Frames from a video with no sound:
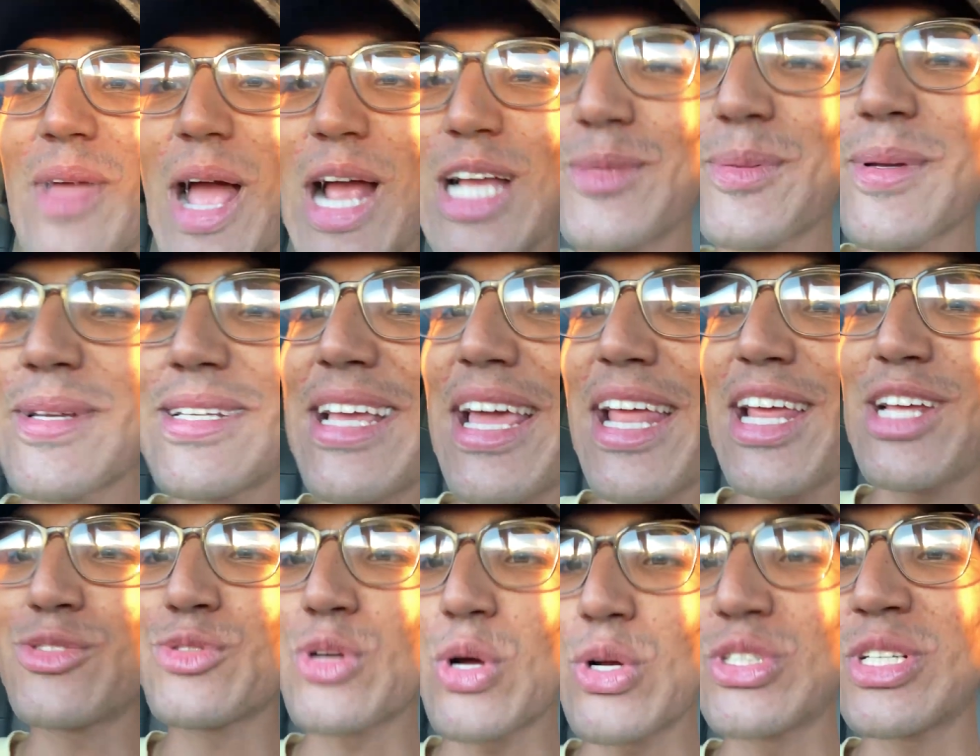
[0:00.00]
our
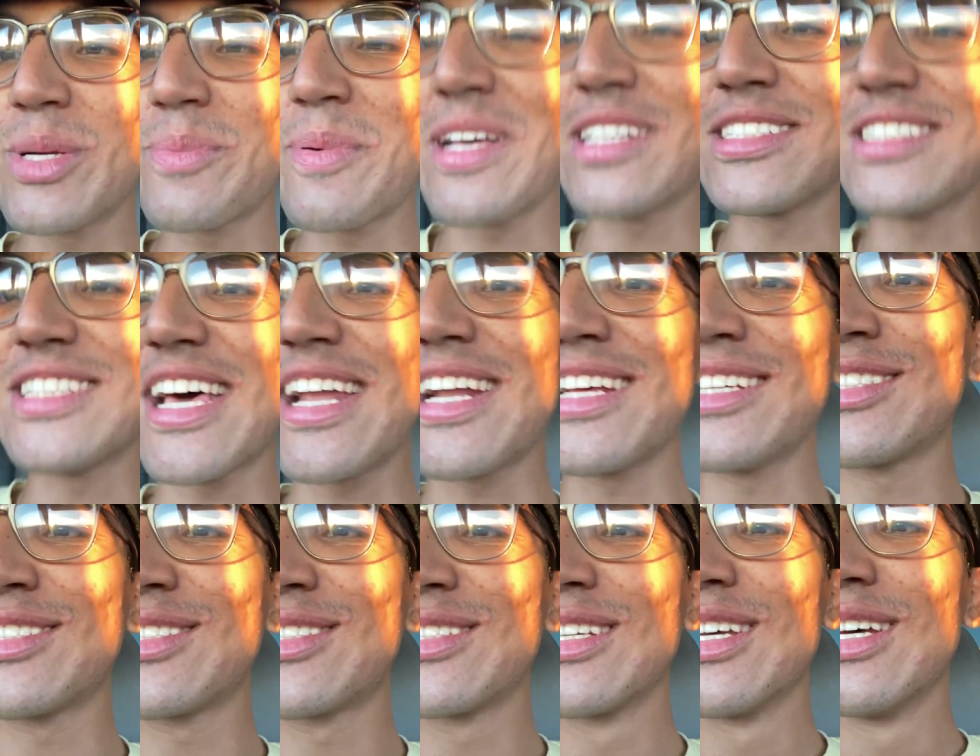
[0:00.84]
spontaneous road trip has led
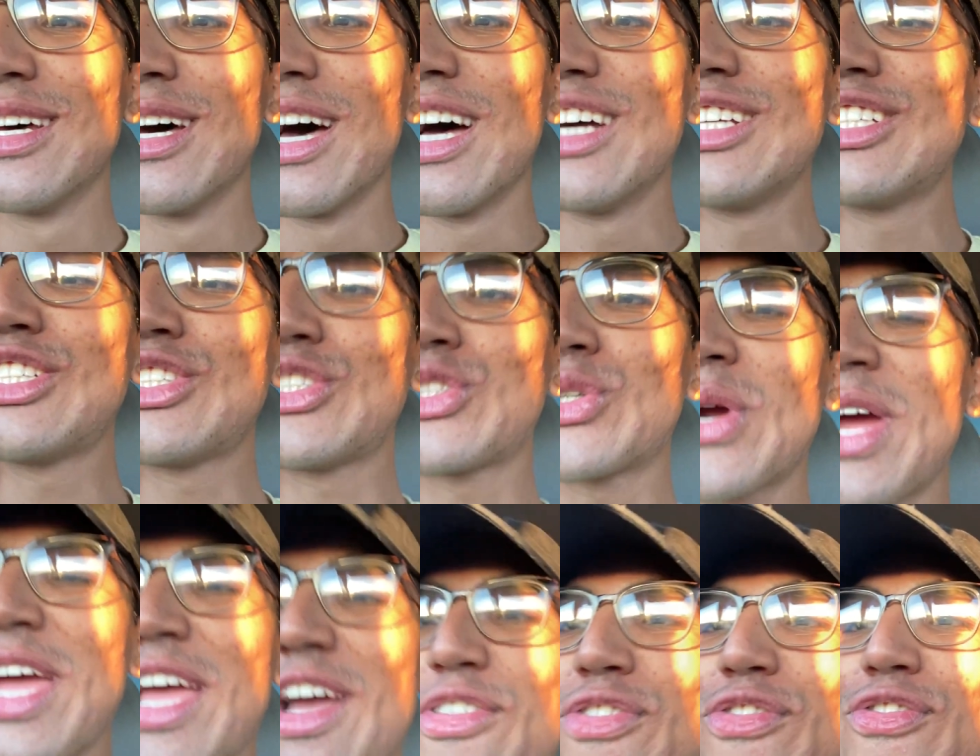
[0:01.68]
us
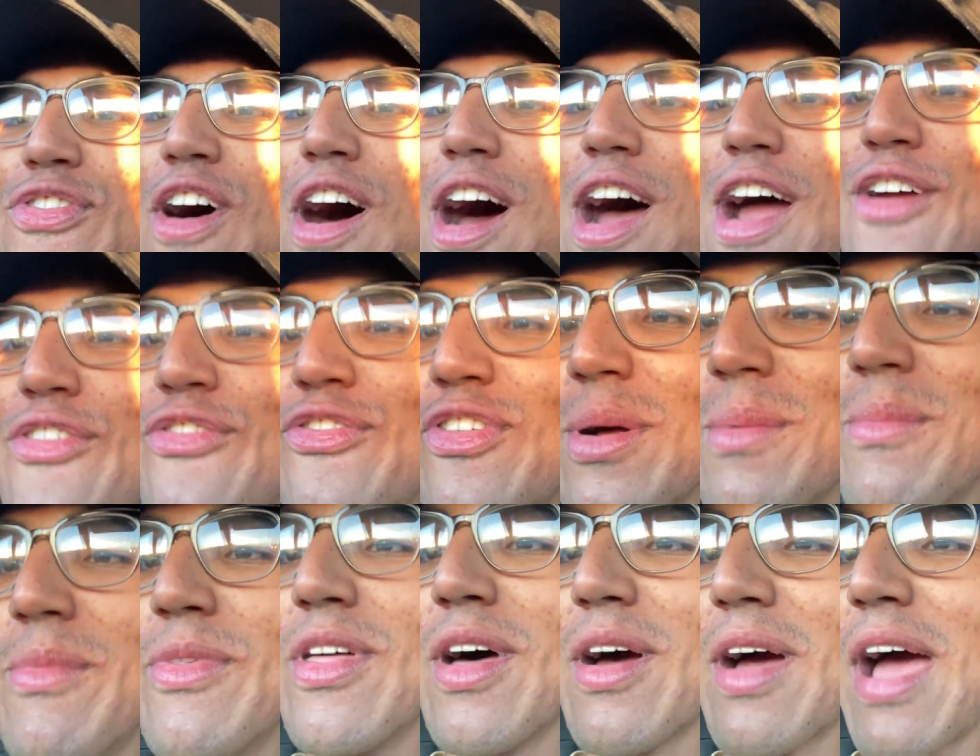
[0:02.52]
astray afar
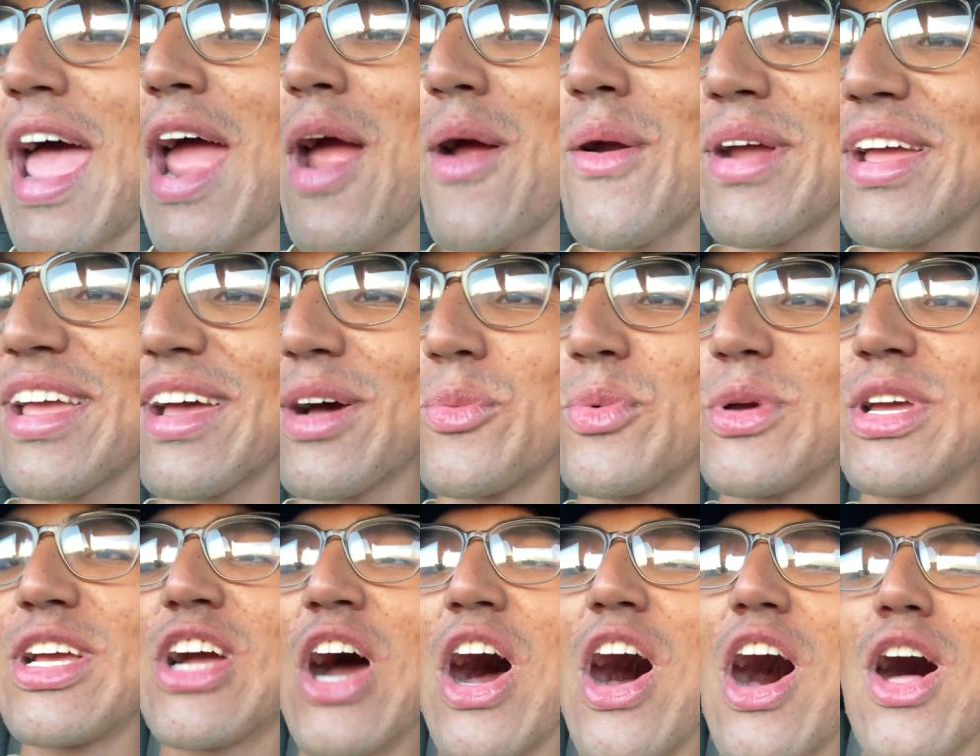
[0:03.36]
from the area
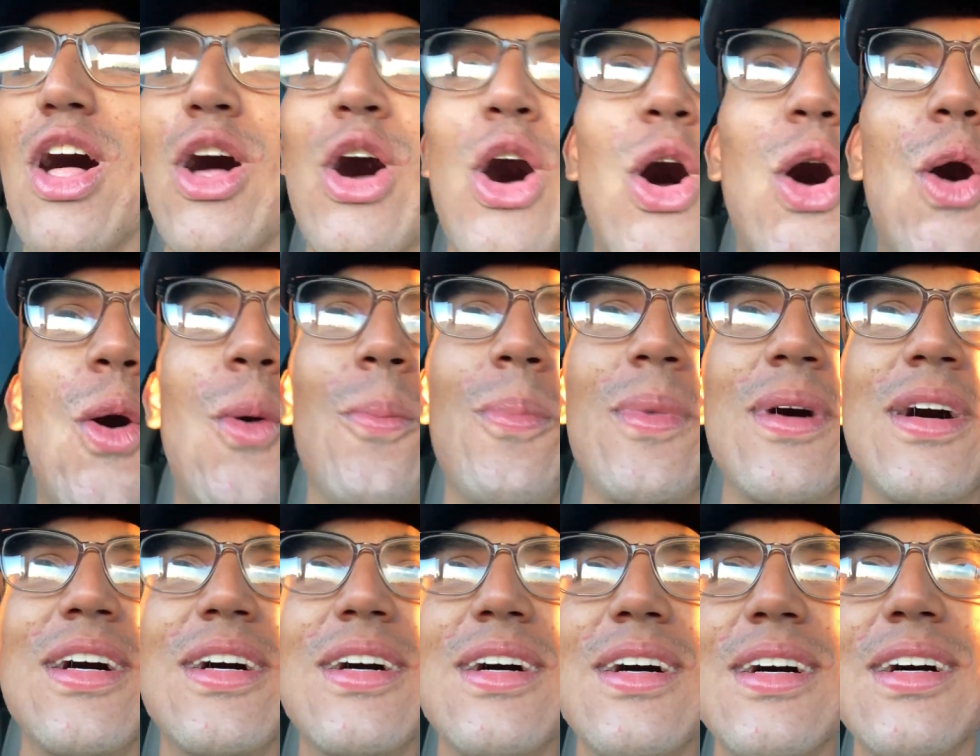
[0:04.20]
we call
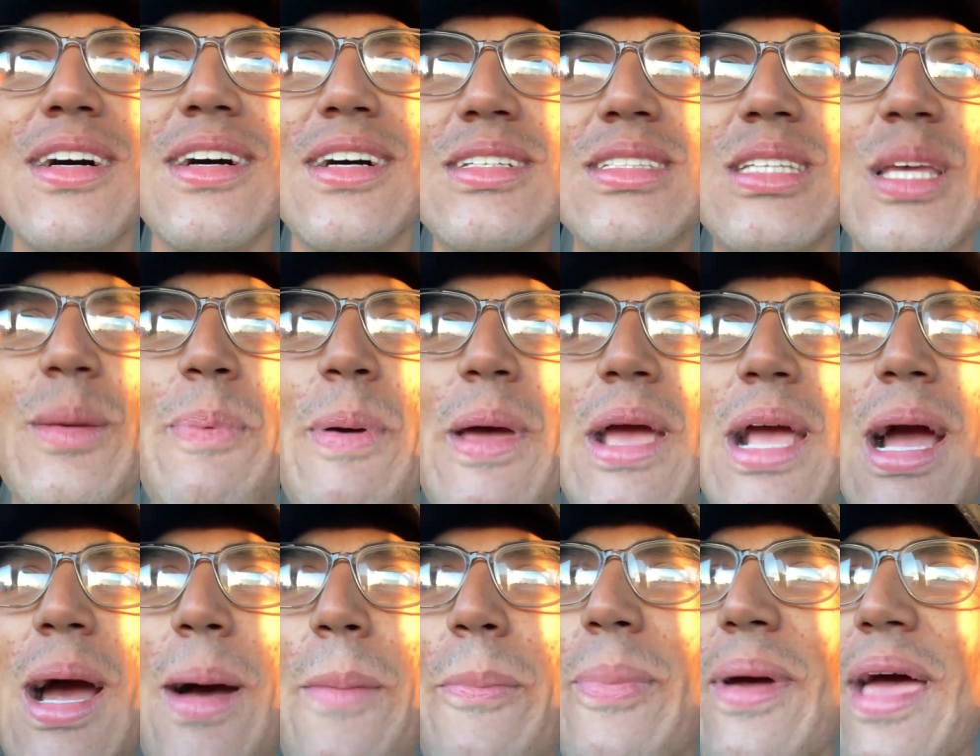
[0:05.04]
home to pick
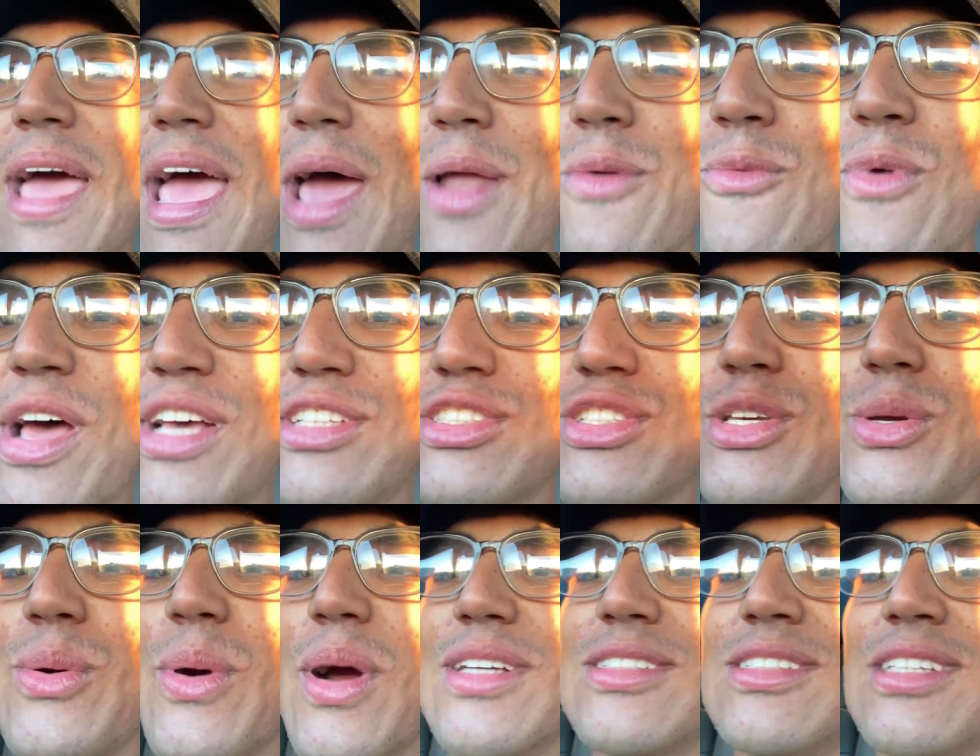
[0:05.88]
up and
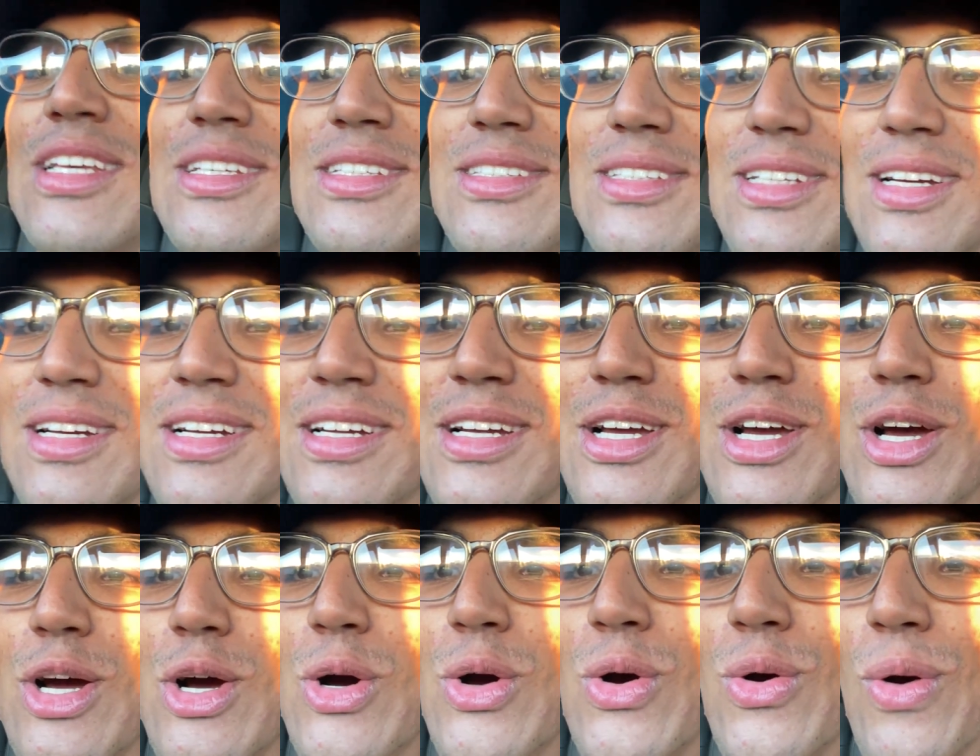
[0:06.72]
rescue our sister
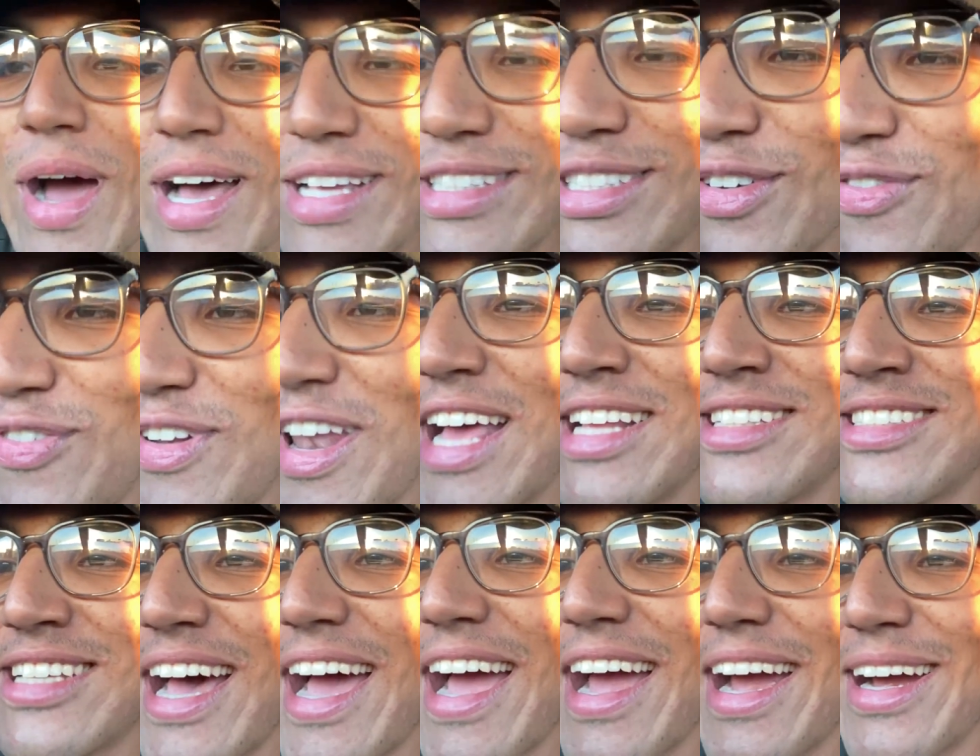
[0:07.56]
who has a flat
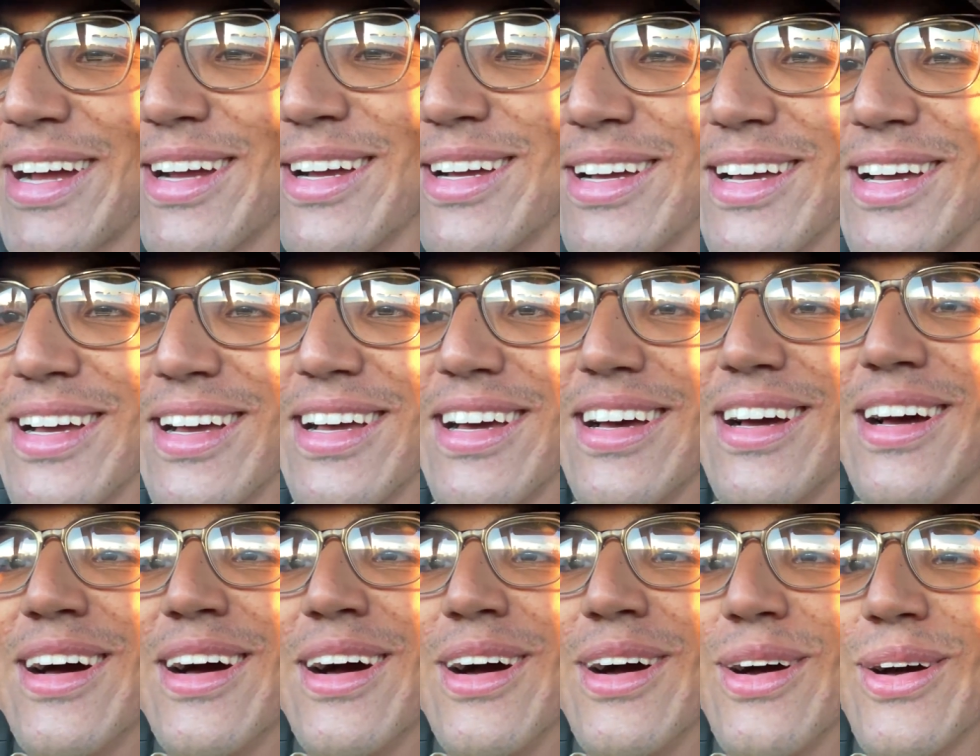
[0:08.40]
tire,
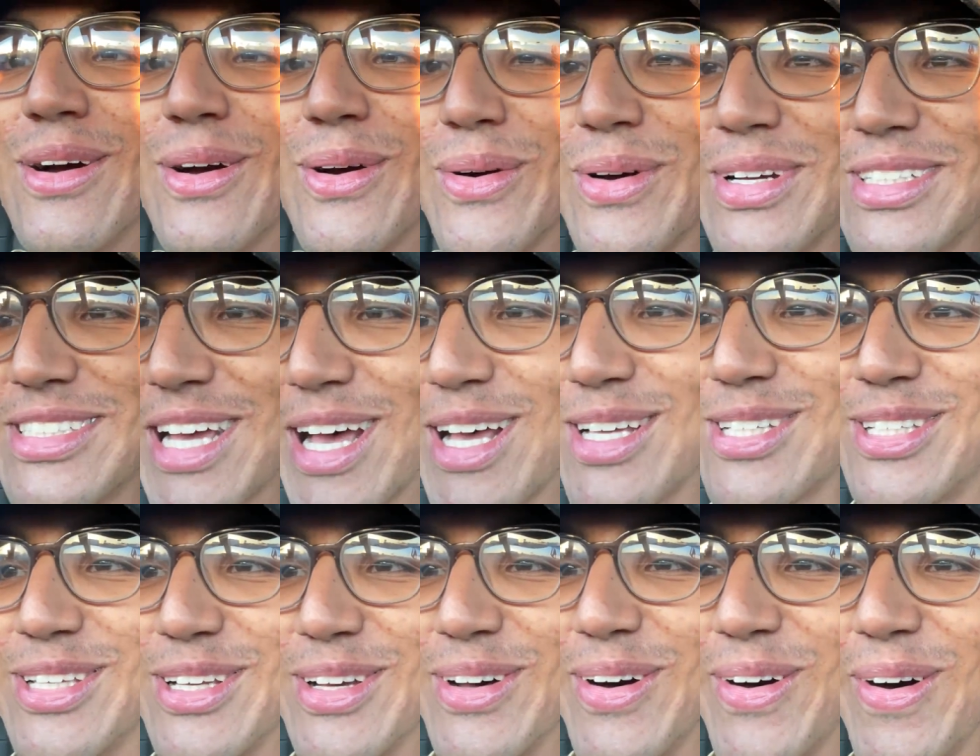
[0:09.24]
who is also